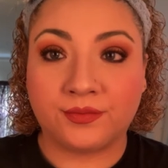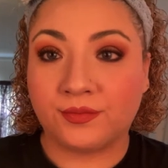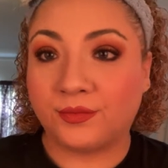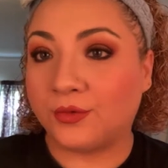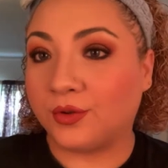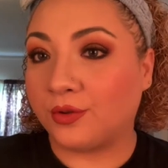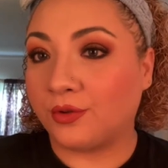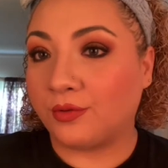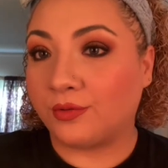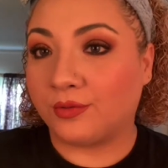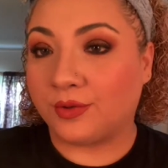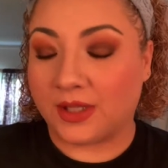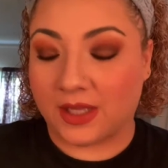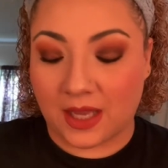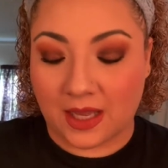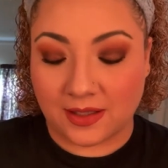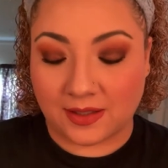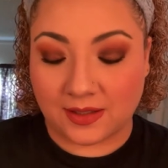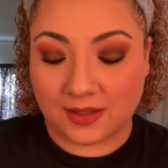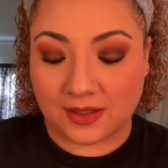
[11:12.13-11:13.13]
Oh,
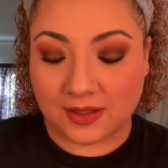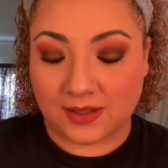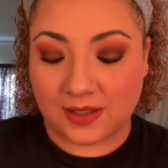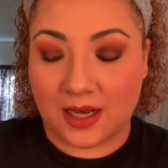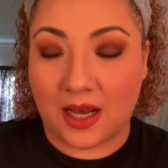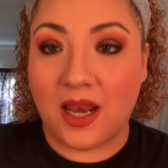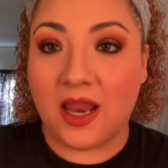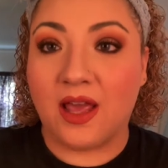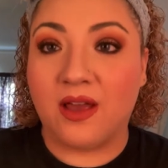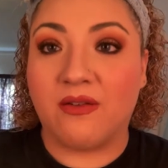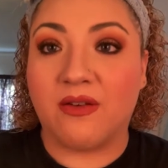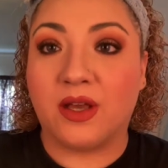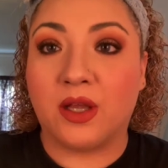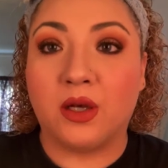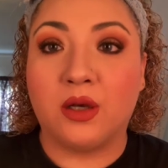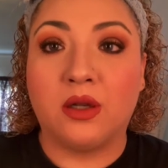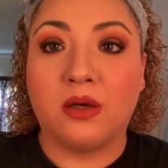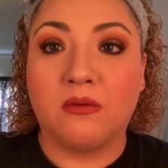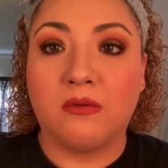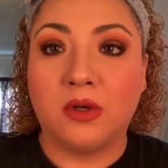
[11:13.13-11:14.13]
yes. Love it,
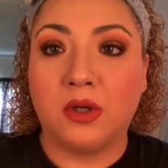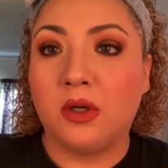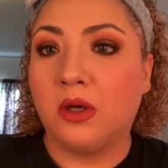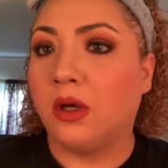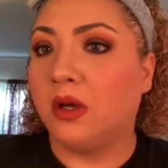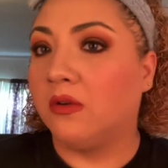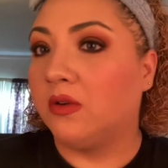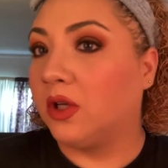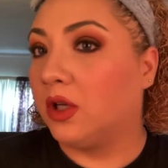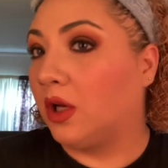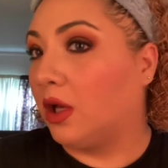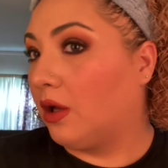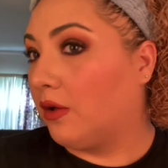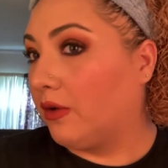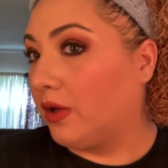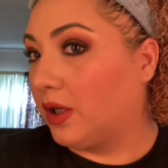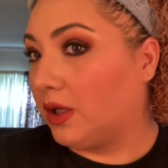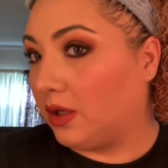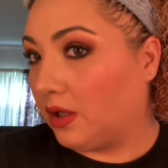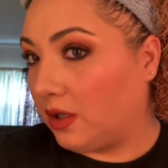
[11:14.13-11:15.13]
love it, love it, love
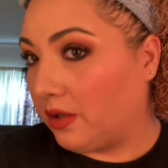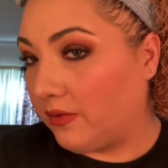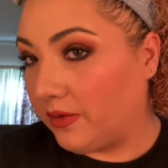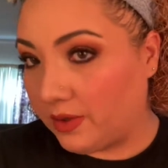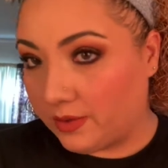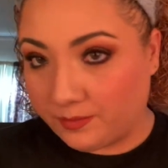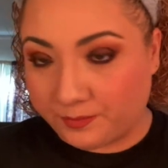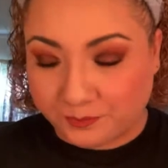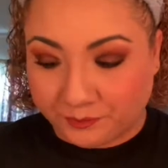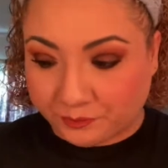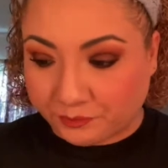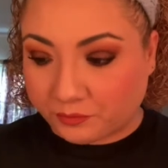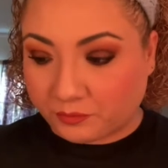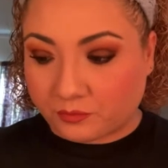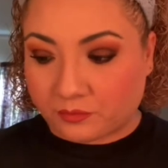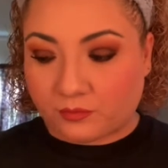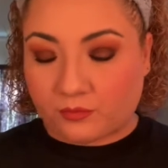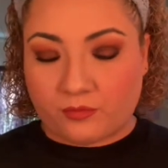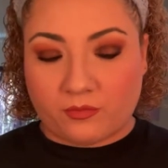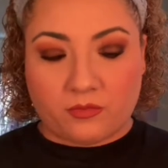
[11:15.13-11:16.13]
it, love it.
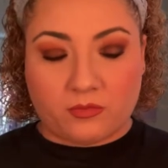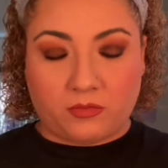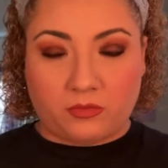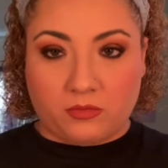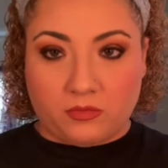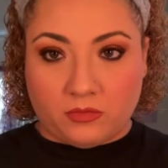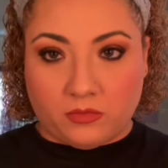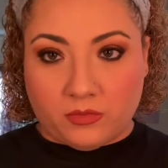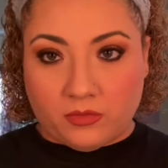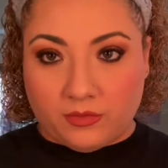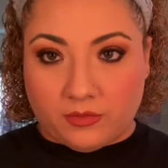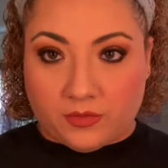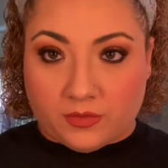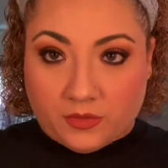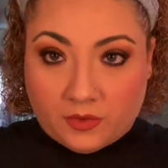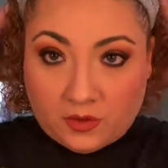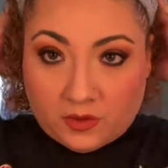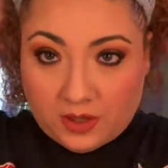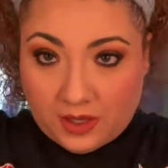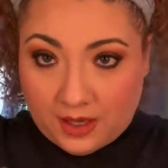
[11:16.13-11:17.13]

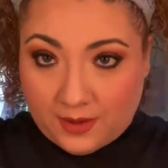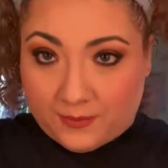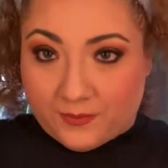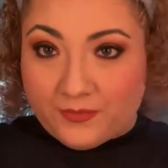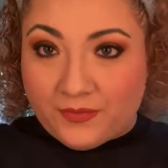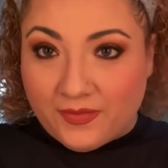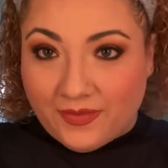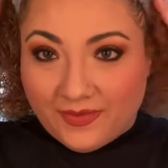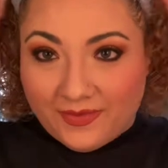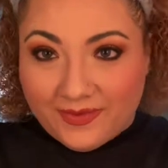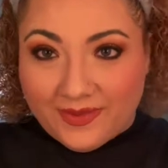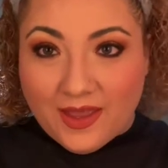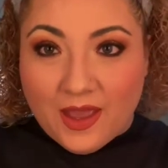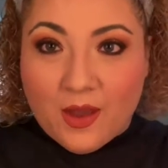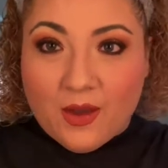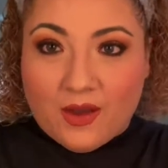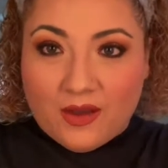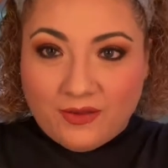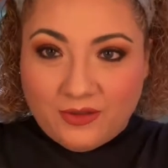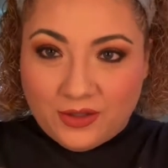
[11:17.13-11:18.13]
Okay.
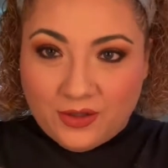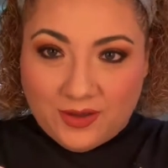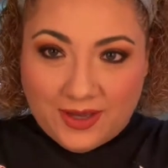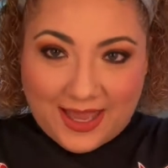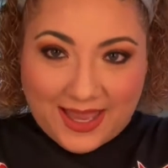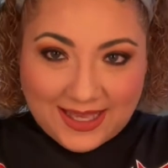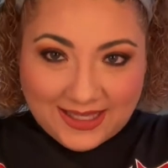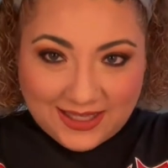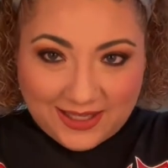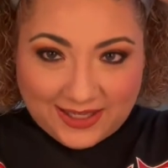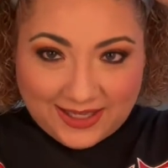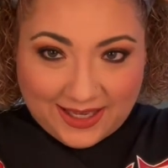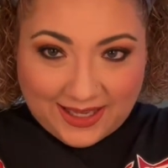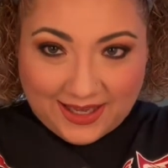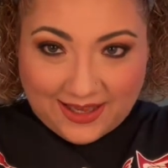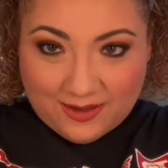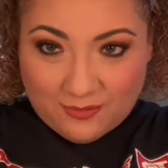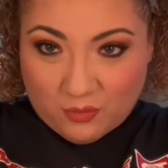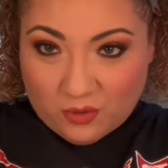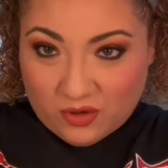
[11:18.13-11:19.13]
You guys look it.
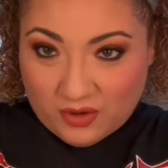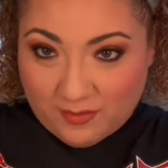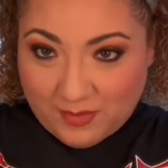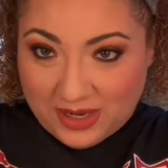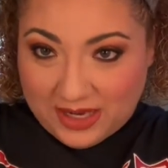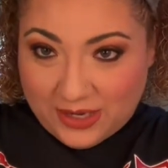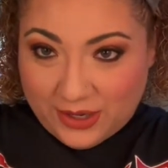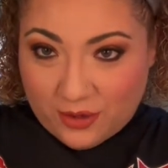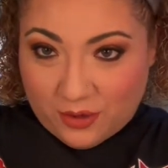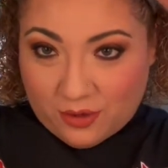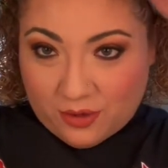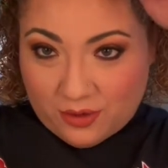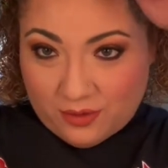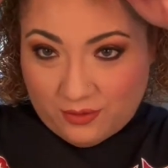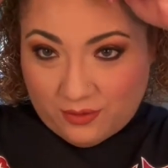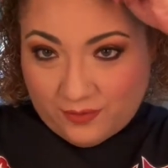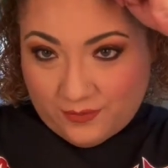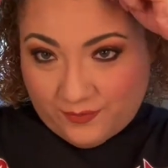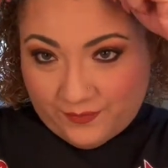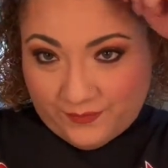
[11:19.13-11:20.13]
I'm wearing my little
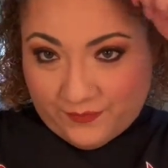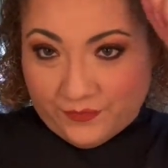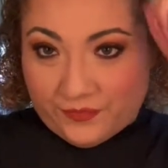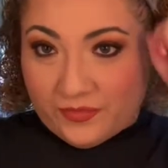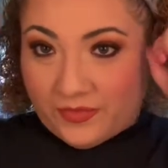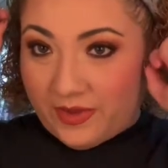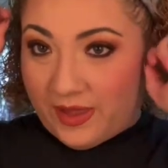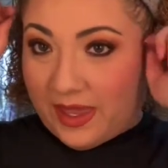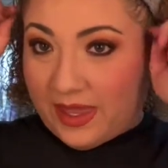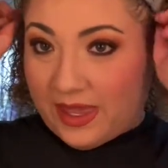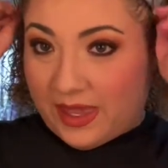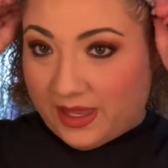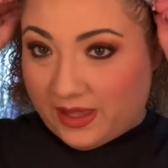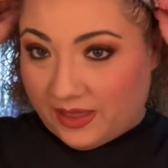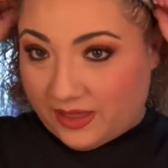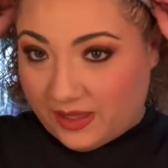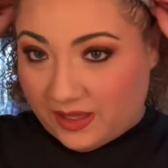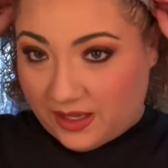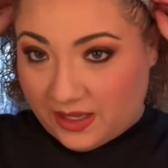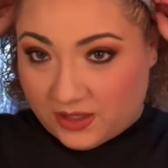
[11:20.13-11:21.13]
head
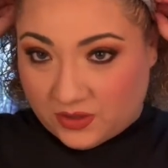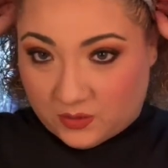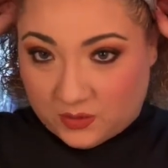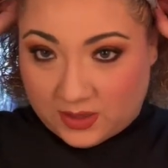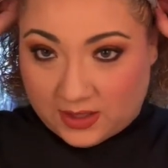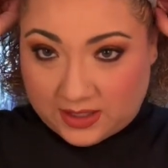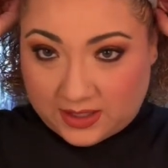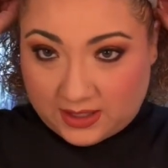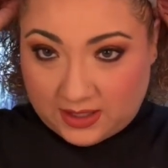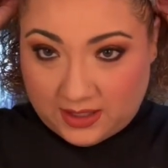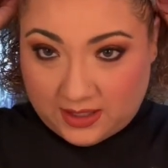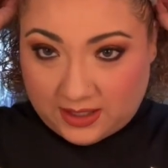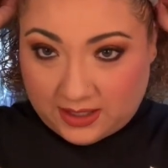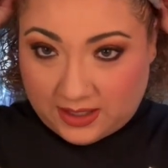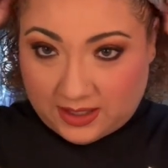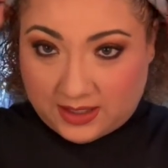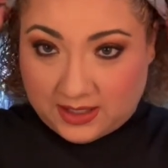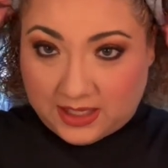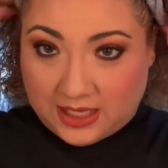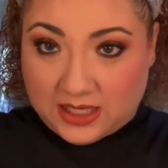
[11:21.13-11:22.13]
thingy so it
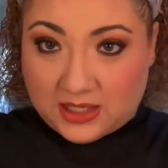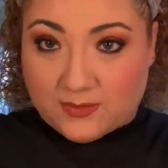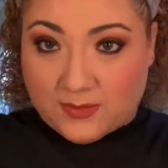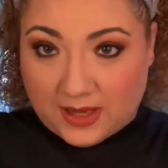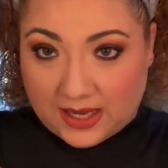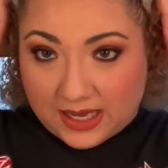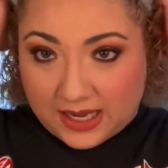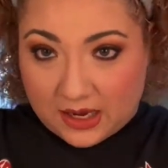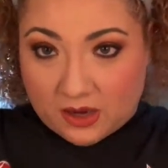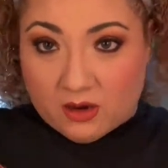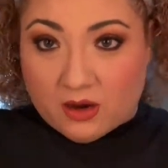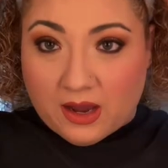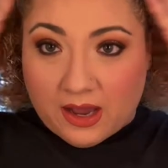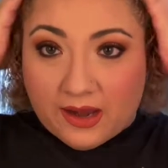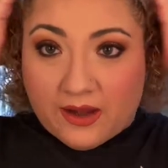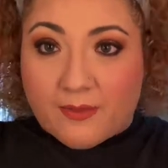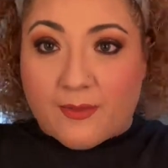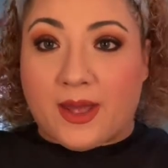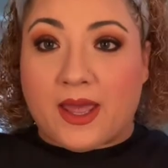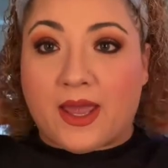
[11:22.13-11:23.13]
takes my hair
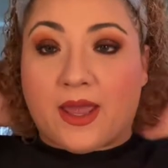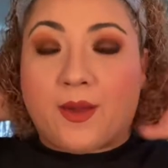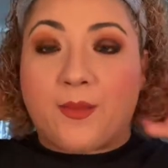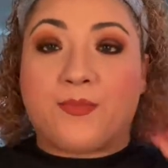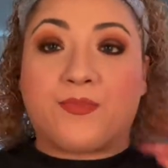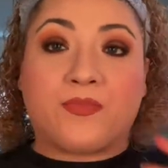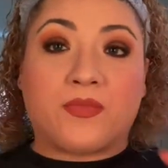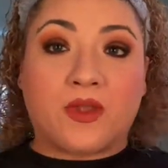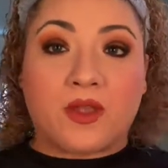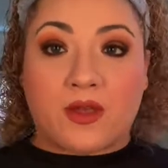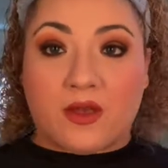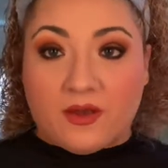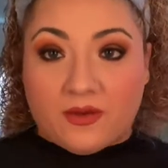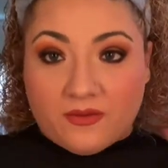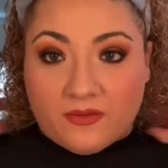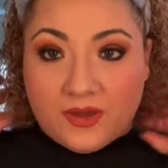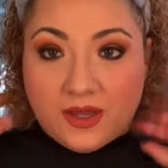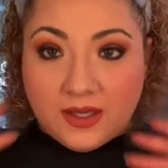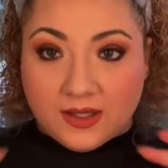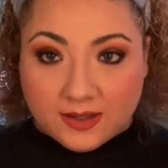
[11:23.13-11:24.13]
out of my
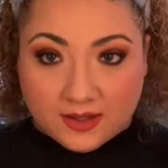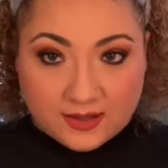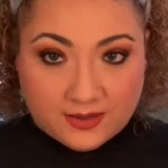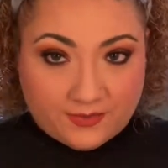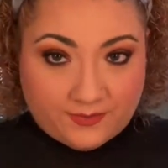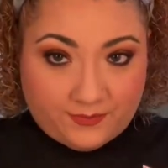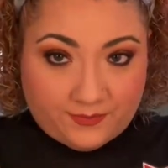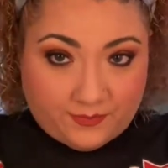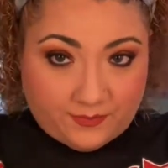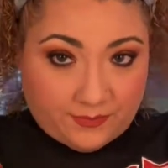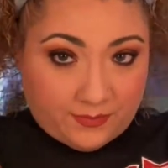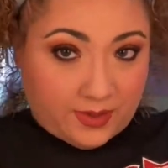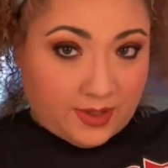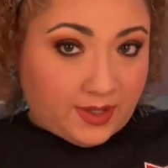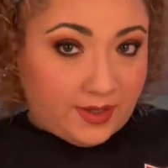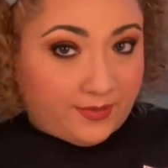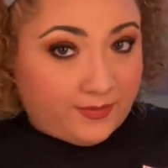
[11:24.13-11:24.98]
face. But